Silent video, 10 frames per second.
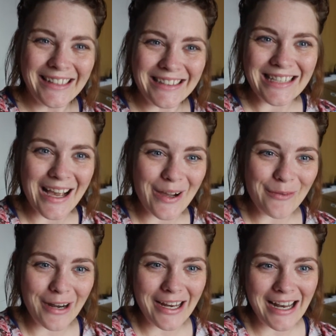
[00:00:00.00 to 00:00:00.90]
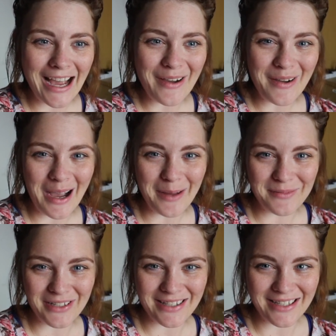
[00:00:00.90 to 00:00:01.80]
So right now I'm
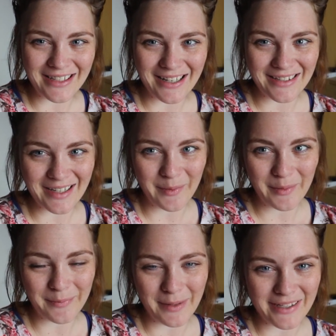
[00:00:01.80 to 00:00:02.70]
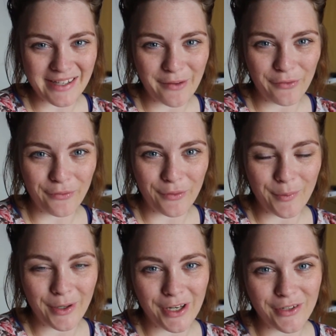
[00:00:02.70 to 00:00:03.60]
just discussing with myself if I
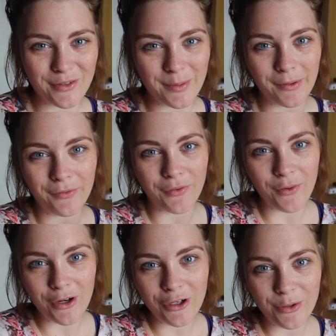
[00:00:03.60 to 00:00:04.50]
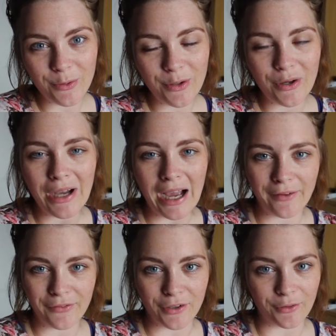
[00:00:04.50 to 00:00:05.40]
want to do it before noon or
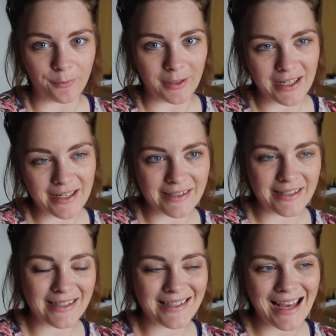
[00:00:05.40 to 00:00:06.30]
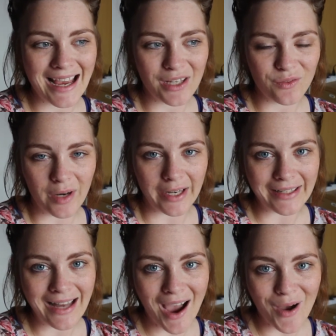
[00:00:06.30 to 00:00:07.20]
afternoon, because it's 10 right
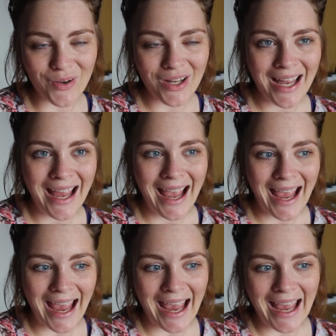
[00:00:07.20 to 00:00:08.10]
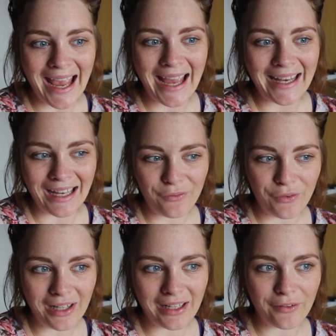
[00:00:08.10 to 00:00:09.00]
now and I
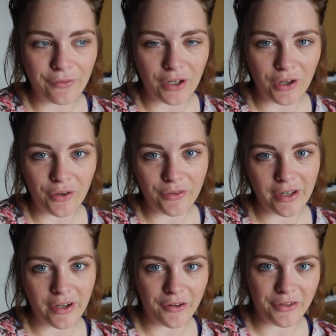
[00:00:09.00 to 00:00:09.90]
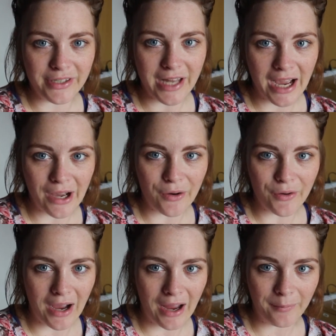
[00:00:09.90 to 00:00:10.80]
feel like if I go there
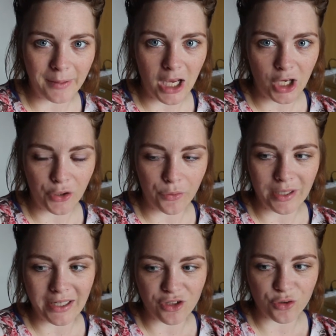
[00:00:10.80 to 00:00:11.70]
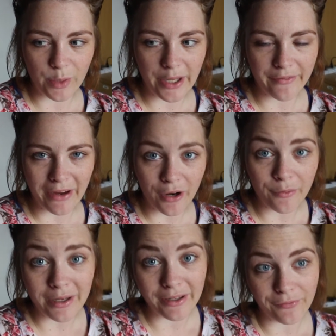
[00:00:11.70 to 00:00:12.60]
now I'll be hungry at 12. I
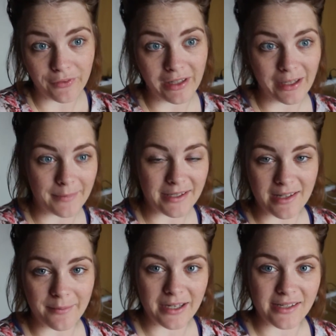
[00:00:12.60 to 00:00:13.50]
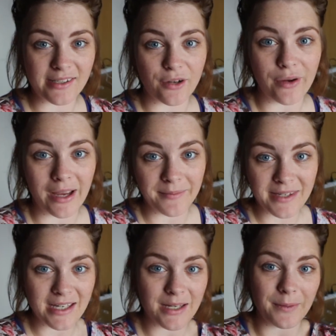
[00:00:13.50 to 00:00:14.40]
already feel like my stomach is so
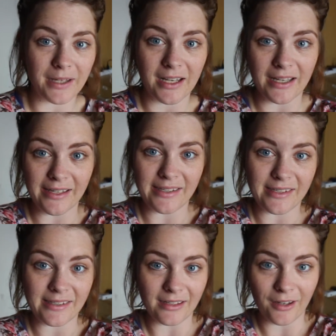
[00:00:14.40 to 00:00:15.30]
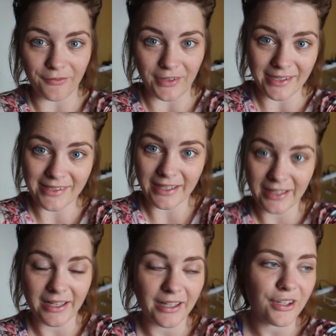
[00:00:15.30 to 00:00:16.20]
empty because of
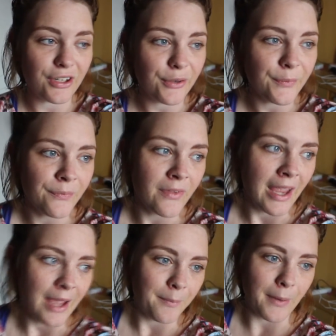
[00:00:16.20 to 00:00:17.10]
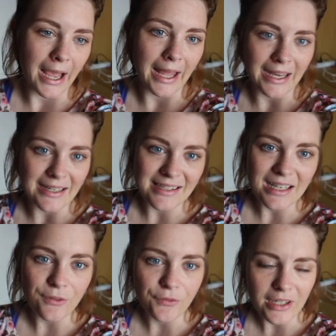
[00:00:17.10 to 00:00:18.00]
yesterday, you know, but I
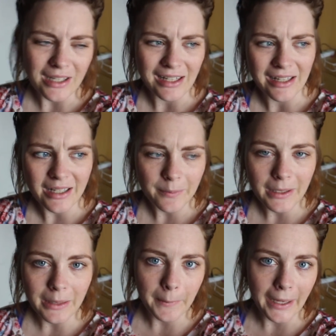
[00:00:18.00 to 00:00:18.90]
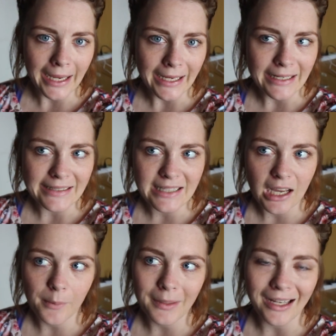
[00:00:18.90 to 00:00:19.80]
still feel a little bit of pain. It's
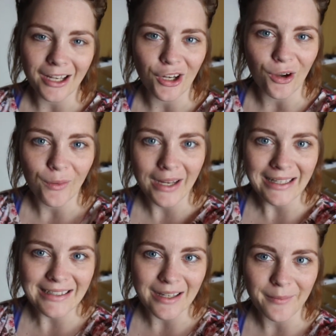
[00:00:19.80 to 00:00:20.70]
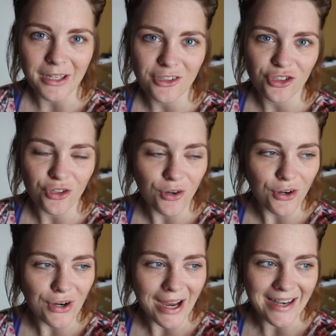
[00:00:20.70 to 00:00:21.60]
coming and going, so I'm not
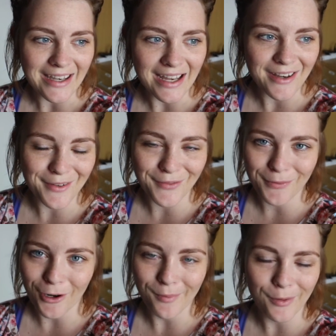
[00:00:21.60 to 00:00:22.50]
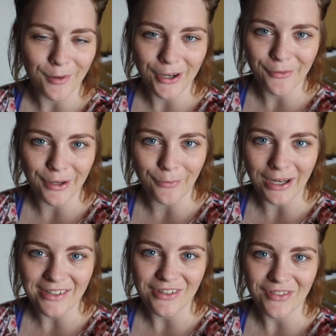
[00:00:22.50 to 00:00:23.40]
sure. And Dan, you're probably wondering,
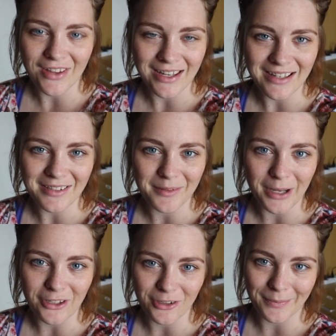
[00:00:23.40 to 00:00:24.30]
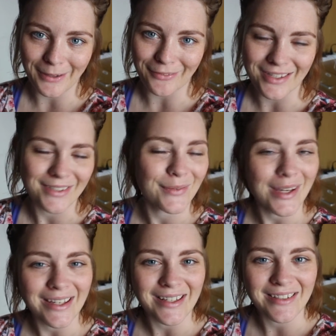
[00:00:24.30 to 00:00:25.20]
why is she thinking so much about this?
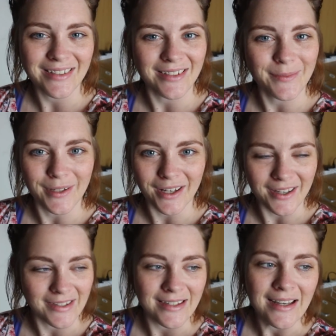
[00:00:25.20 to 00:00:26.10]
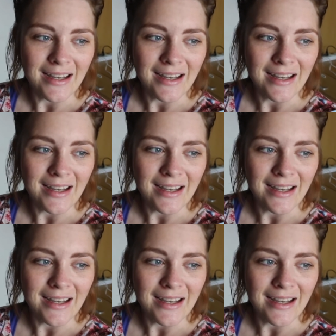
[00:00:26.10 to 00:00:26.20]
Well, it's just because